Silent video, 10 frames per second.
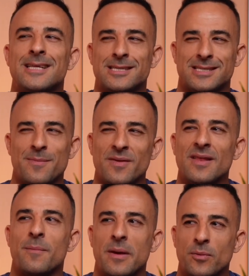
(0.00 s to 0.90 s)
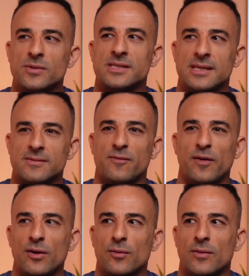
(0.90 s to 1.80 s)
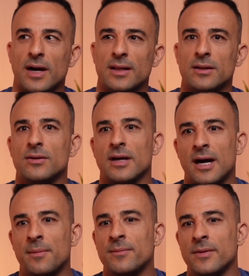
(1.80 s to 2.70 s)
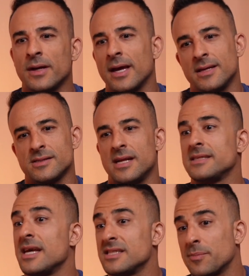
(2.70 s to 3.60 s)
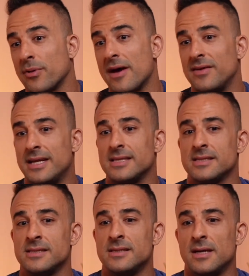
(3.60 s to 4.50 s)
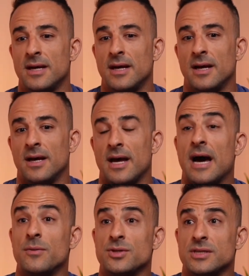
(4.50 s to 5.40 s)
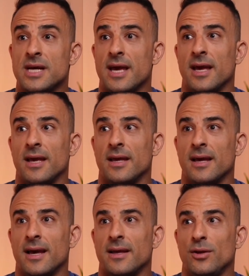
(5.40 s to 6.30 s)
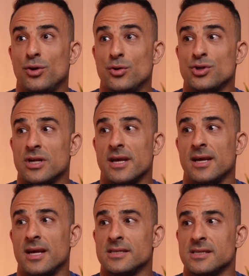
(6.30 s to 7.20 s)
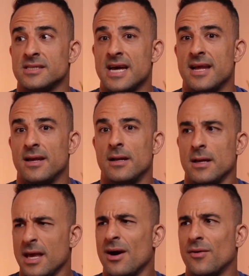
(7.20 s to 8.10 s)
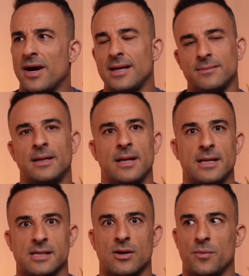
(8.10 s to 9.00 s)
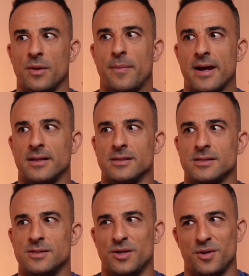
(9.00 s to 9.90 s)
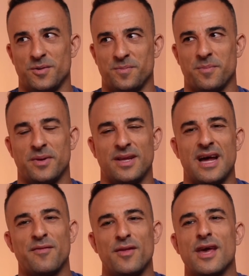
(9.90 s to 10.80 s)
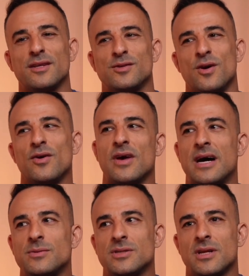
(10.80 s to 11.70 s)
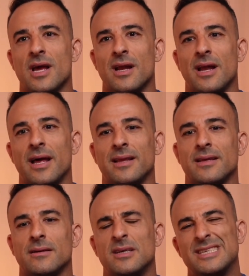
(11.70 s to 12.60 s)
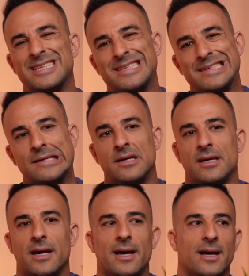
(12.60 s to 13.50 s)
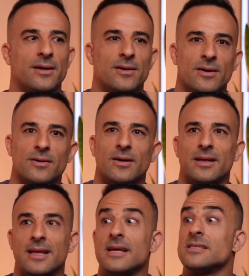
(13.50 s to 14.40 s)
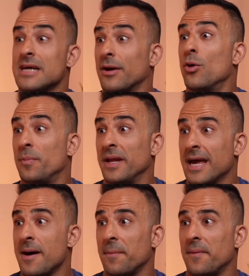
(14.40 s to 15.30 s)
There's something that people feel. And then you come, okay, so let's say it's a private lesson. How was your day? Usually it's the standard, yeah, all right. And then let's get on with the practice, you know? But then after they get to know you, how was your day? They're like, yeah, you know, and then they start opening up.